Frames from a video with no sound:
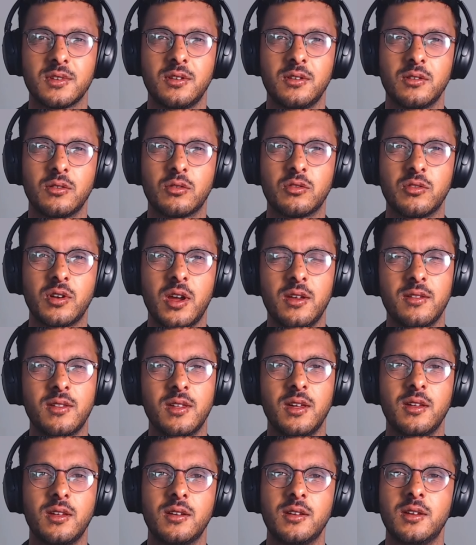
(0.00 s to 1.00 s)

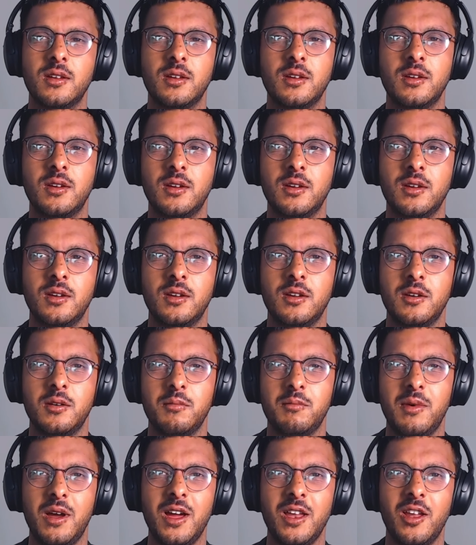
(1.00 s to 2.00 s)
Crazy.
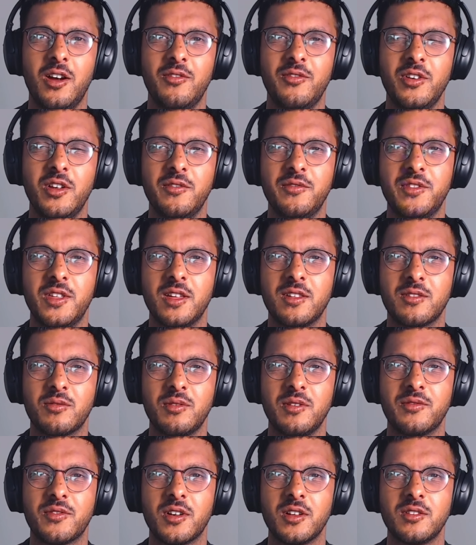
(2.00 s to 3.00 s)
Man, I've loved this.
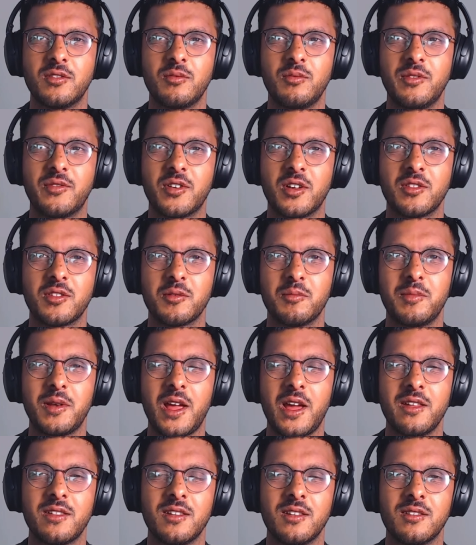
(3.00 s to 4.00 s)
We've gone some
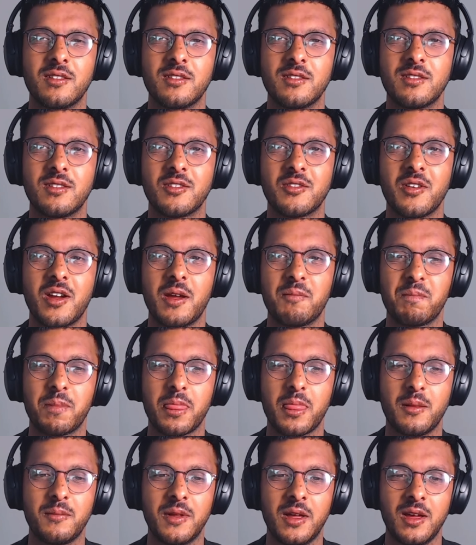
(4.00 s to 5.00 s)
places. This is great.
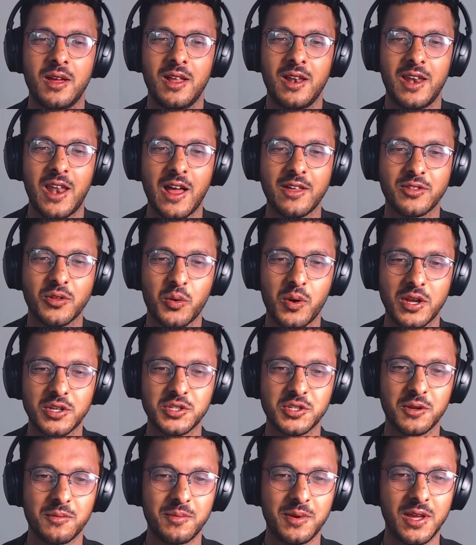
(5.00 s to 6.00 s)
Last
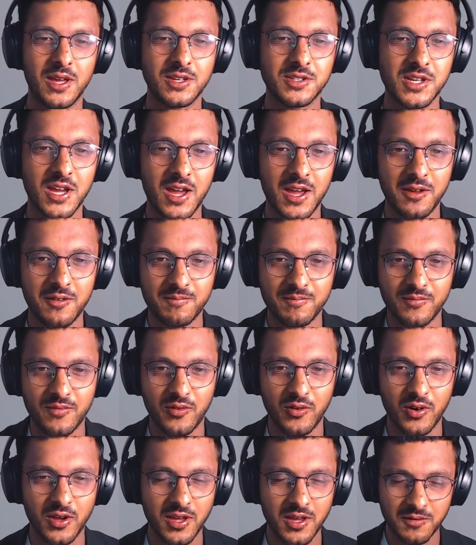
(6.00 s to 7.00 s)
question, PJ,
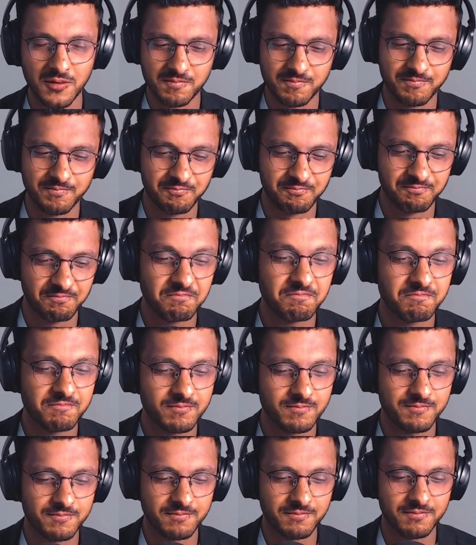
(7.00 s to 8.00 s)
for you.
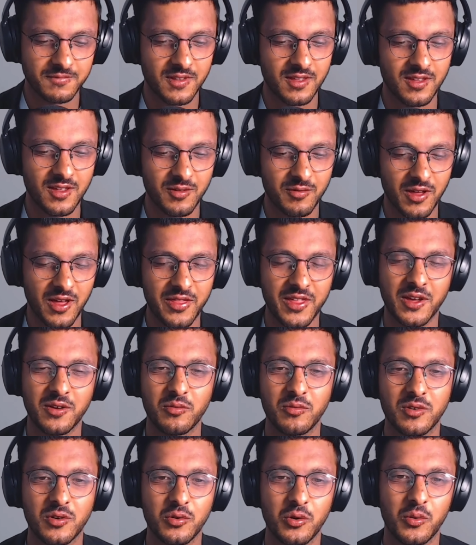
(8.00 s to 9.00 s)
This is, I think, a
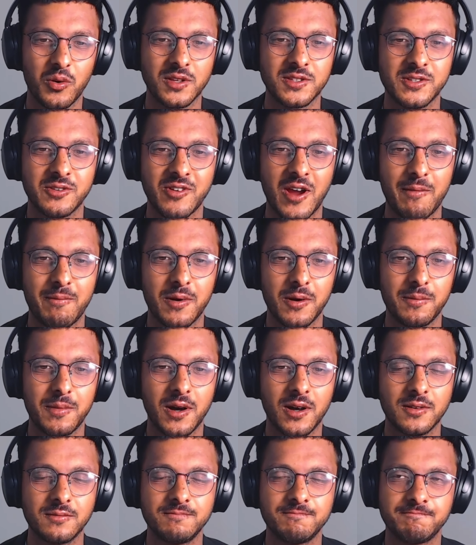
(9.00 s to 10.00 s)
cool one to wrap up on.